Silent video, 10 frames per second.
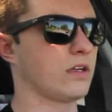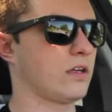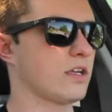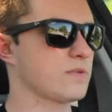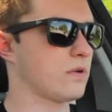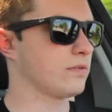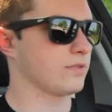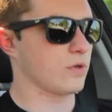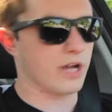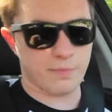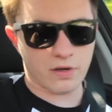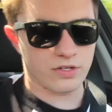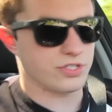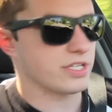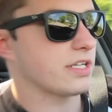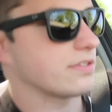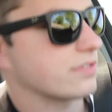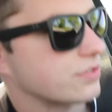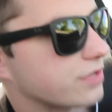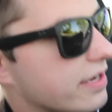Guess while Grandpa Jenkins
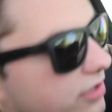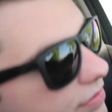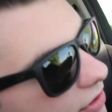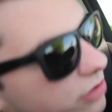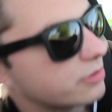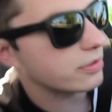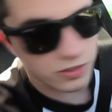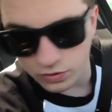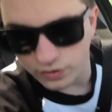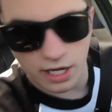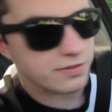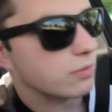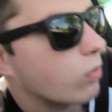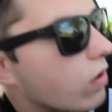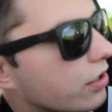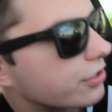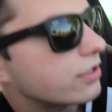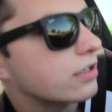is driving in front of me, might as well grab some water.